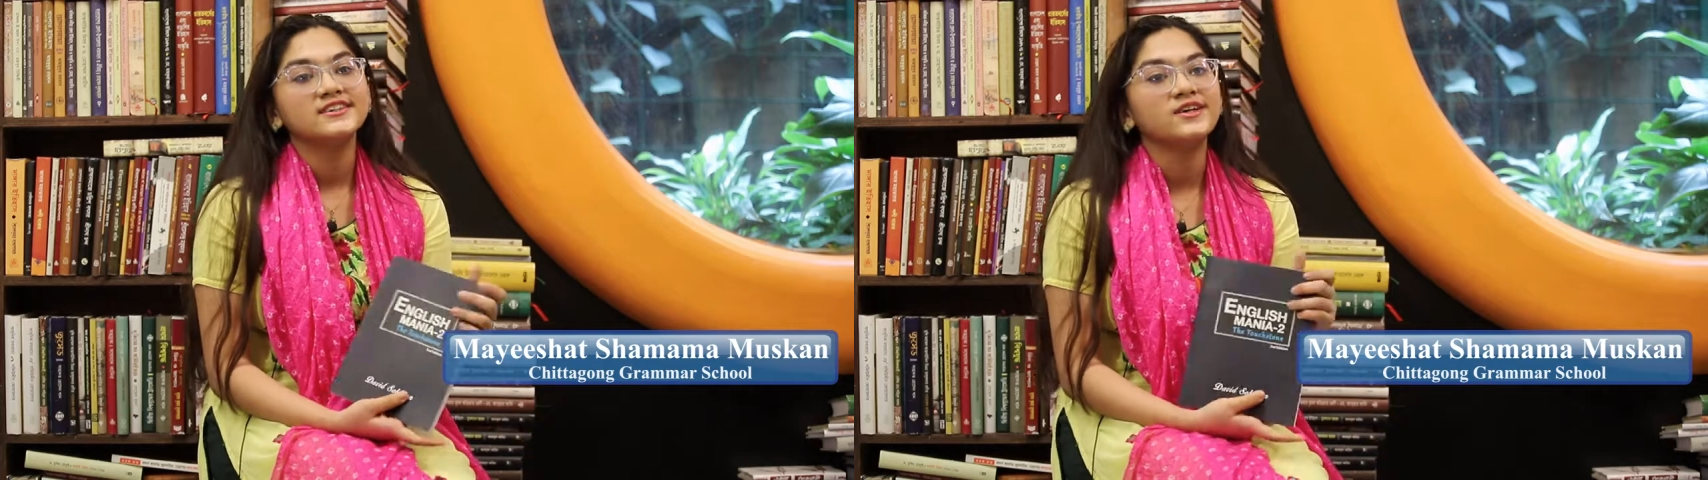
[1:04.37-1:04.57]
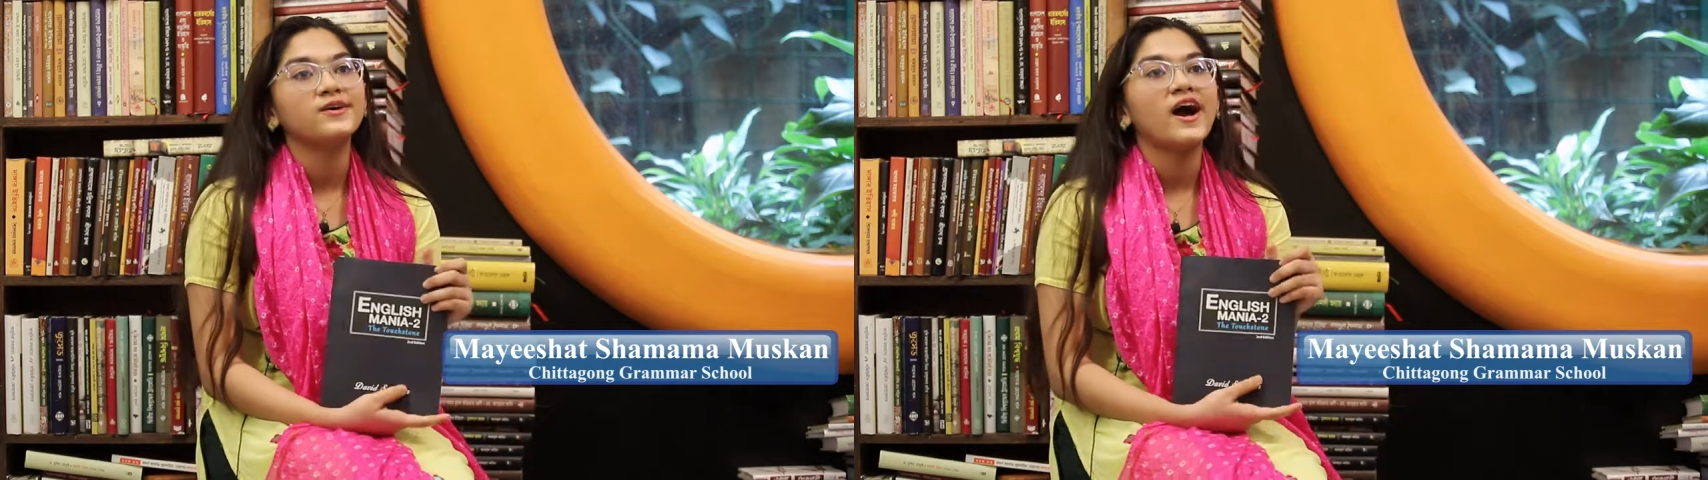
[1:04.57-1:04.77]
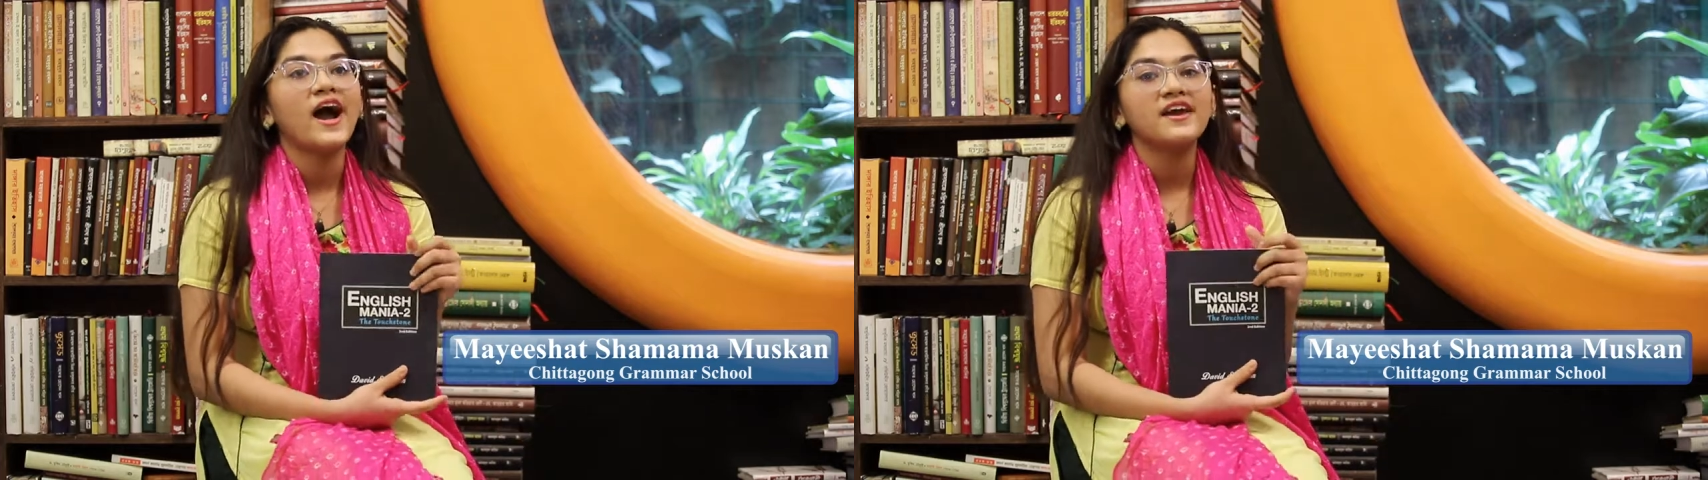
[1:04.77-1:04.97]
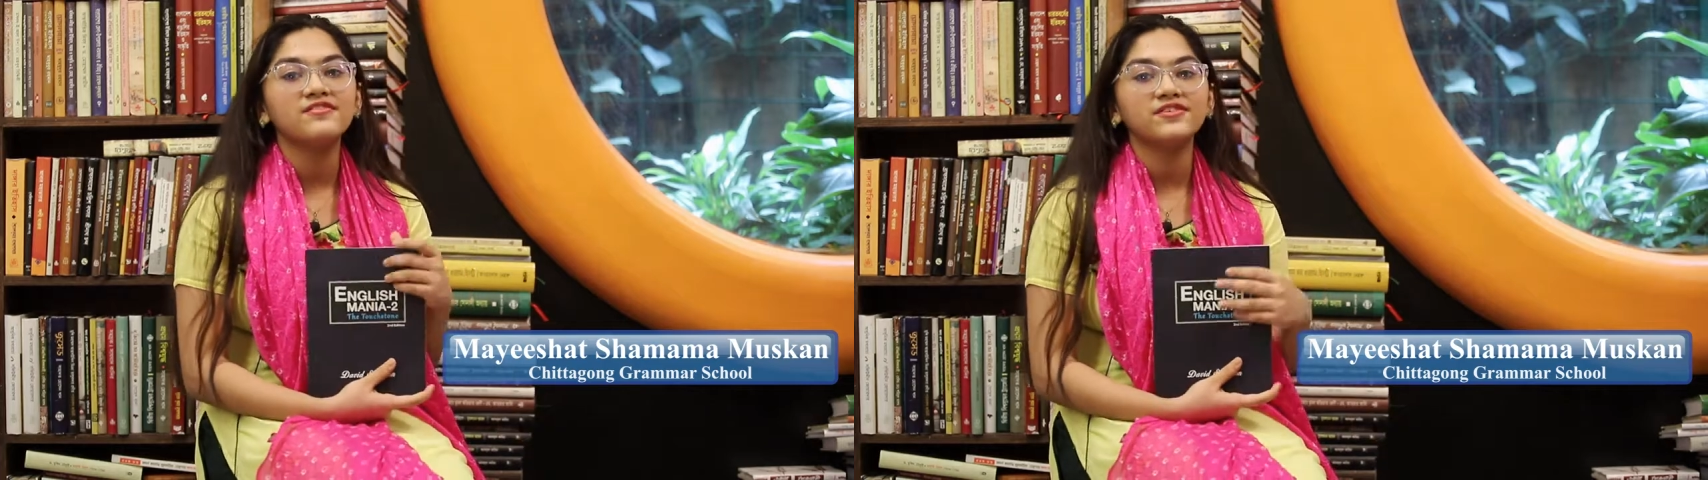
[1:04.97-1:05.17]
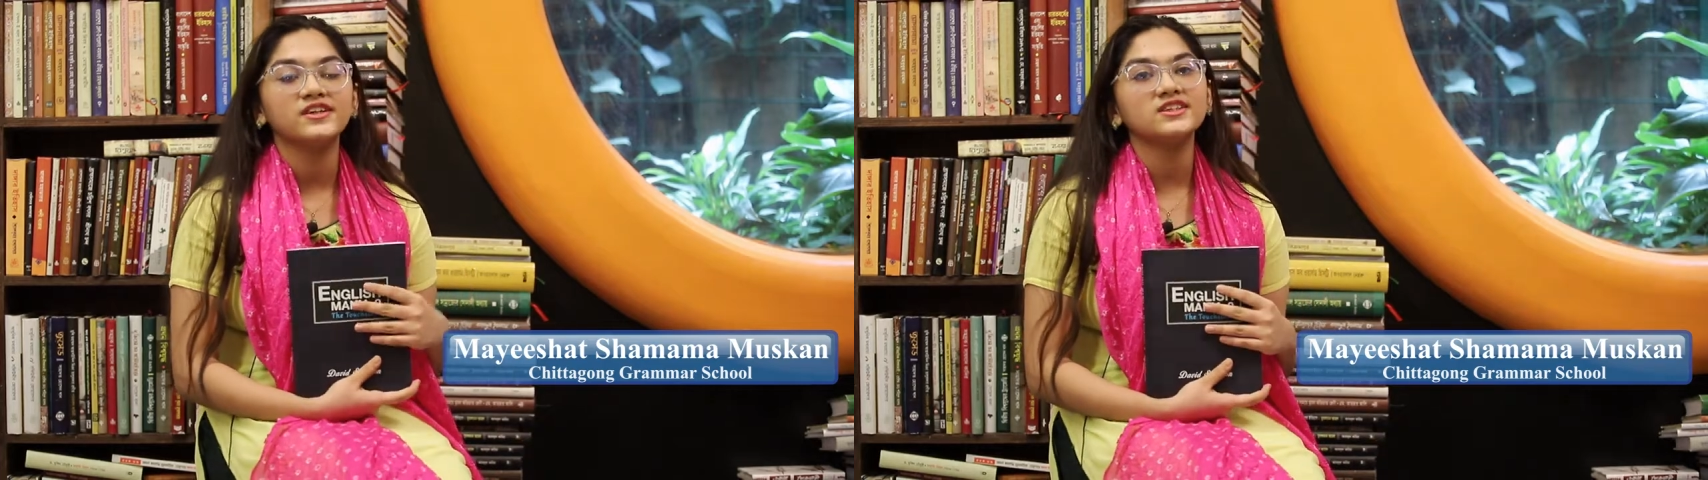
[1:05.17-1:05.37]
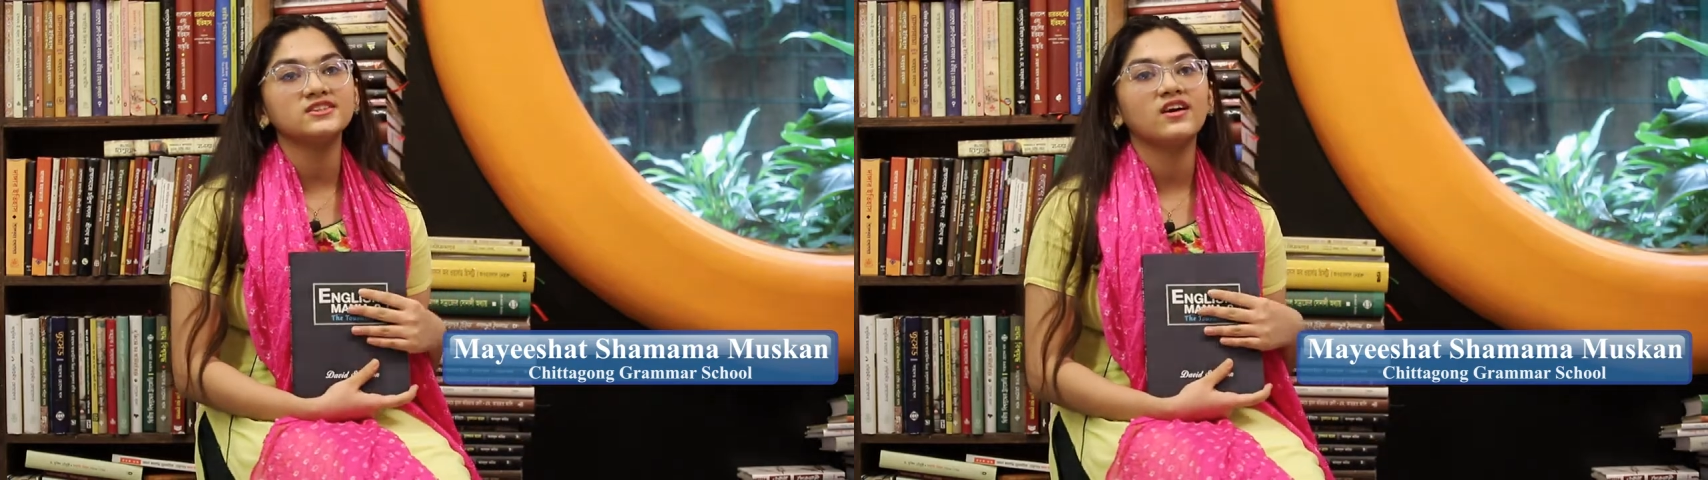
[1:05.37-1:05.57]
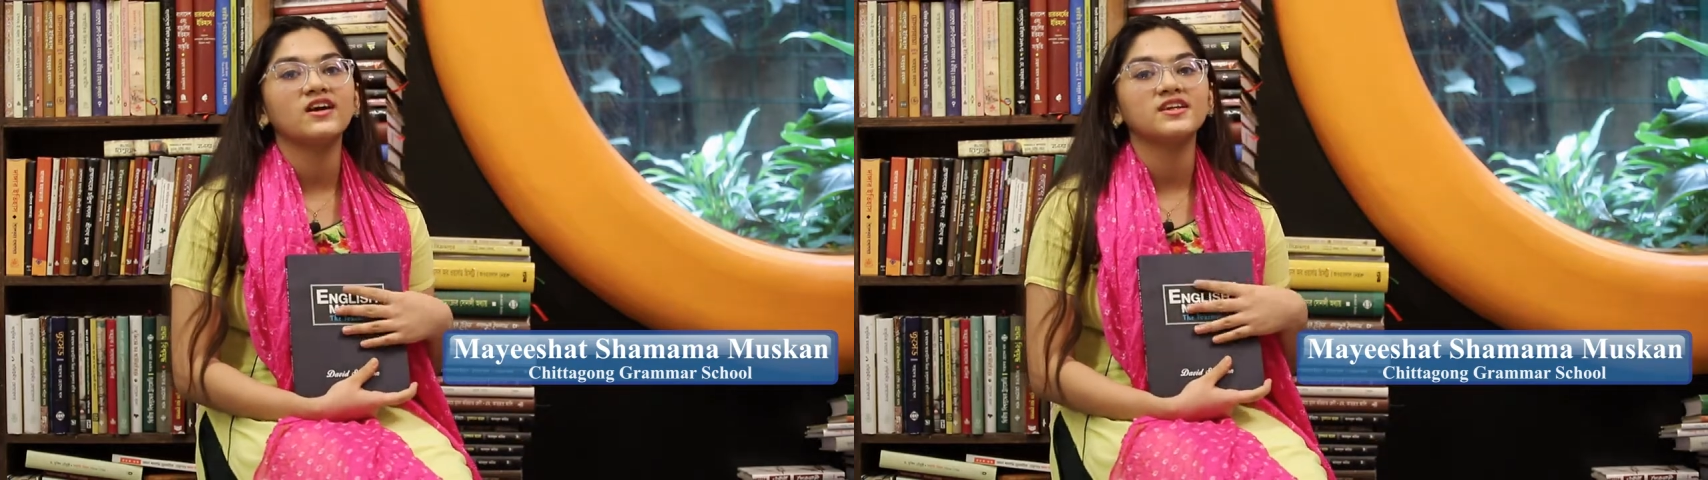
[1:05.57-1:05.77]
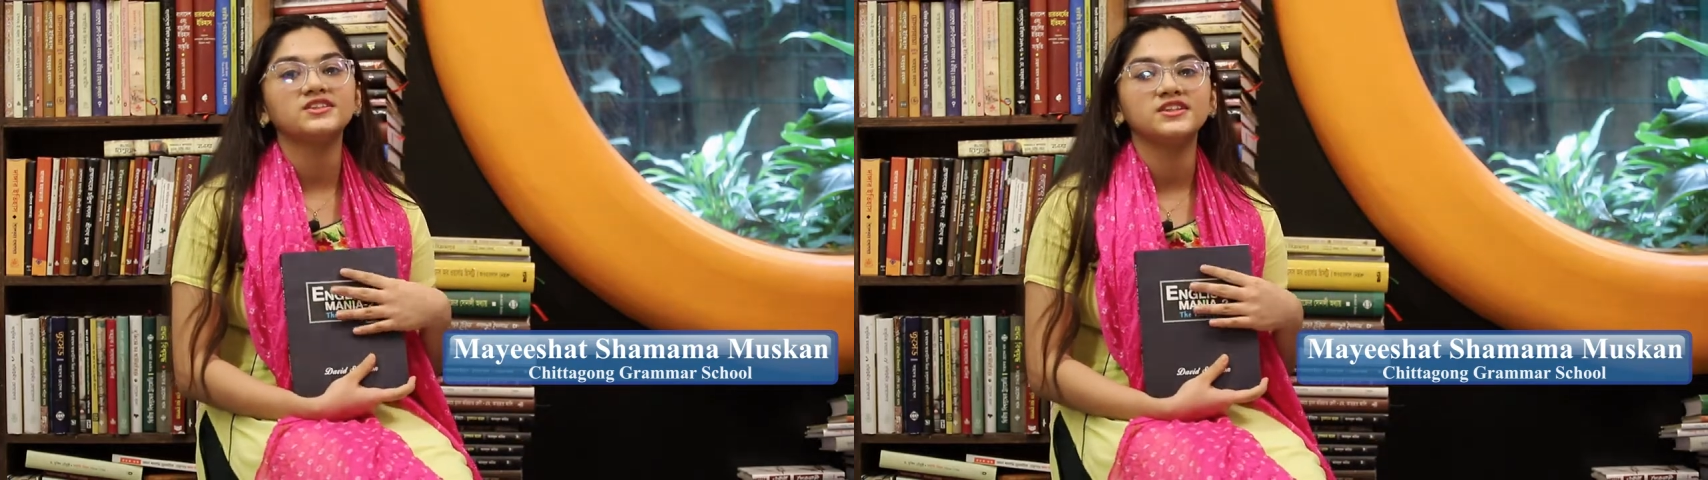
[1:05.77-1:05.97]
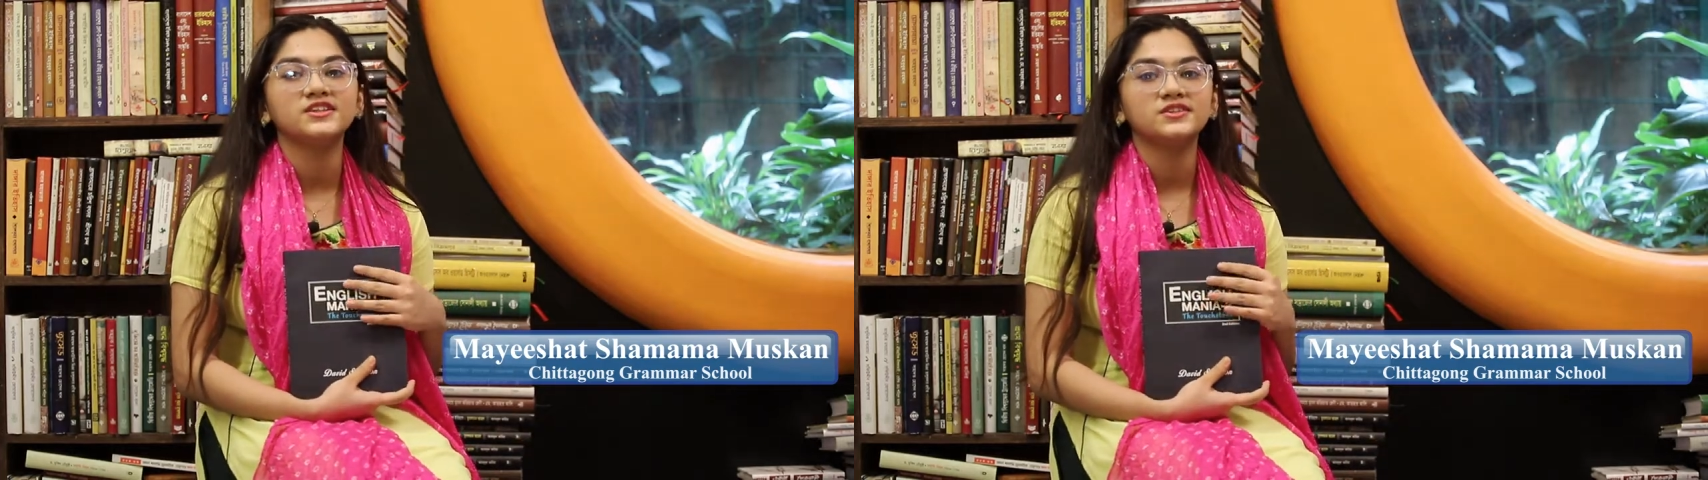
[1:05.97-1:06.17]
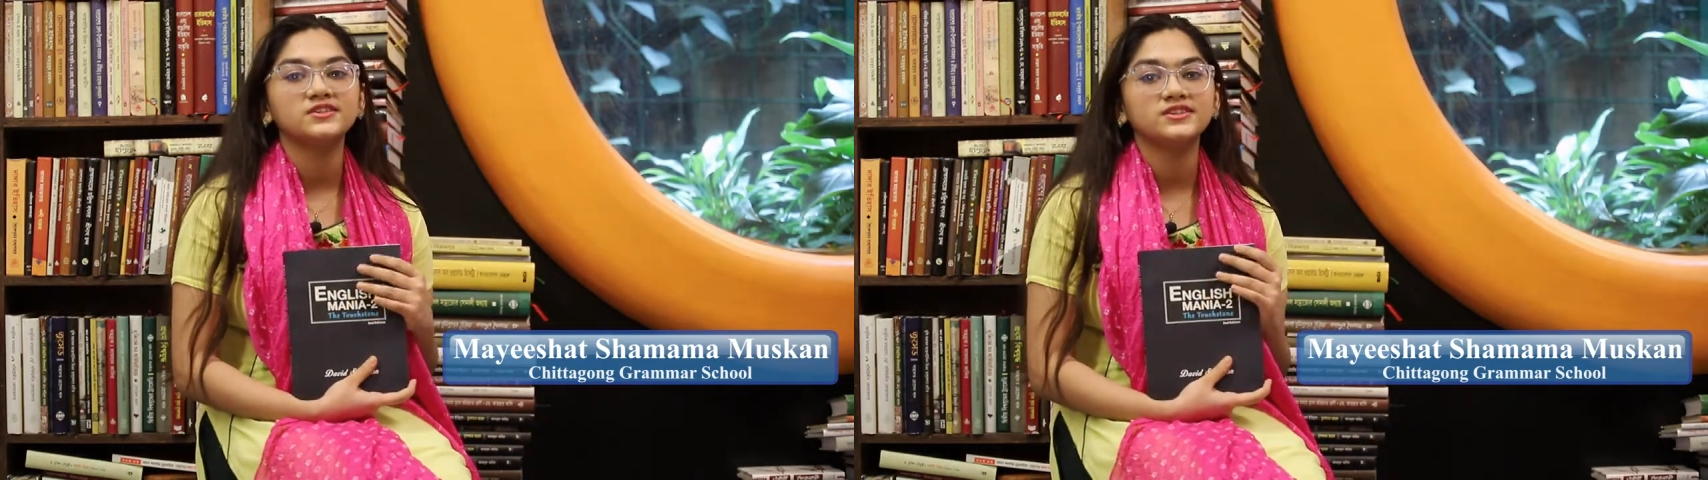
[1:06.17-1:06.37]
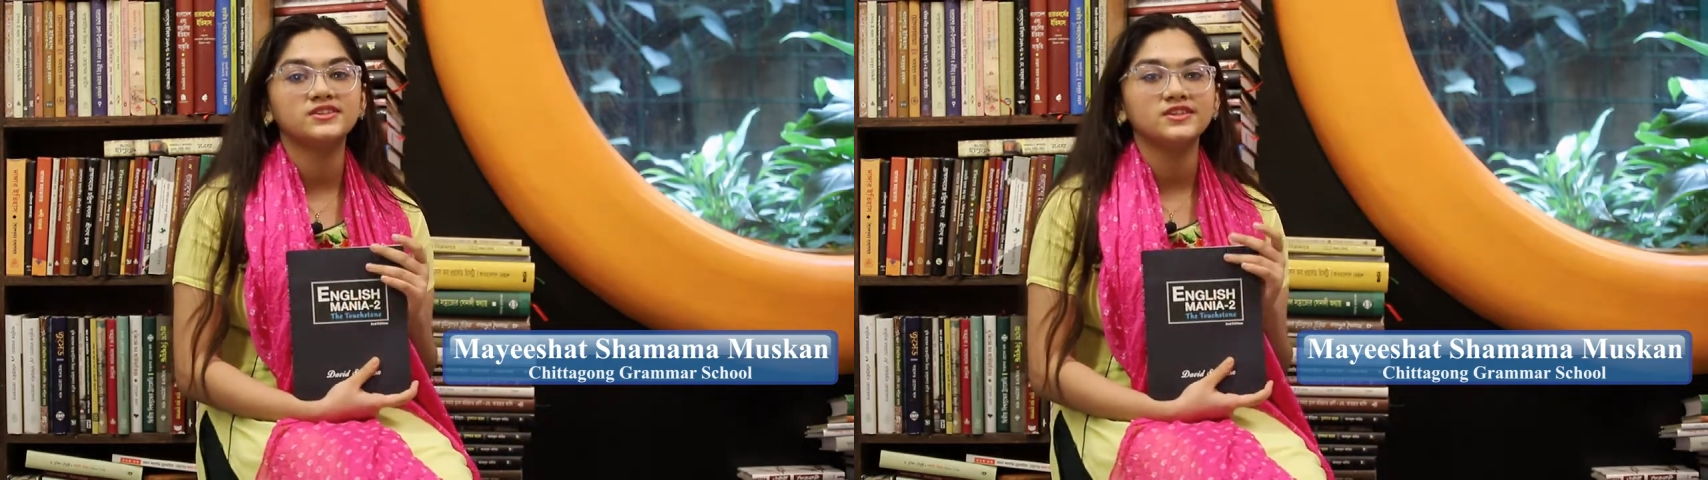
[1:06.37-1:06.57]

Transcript: So I first got introduced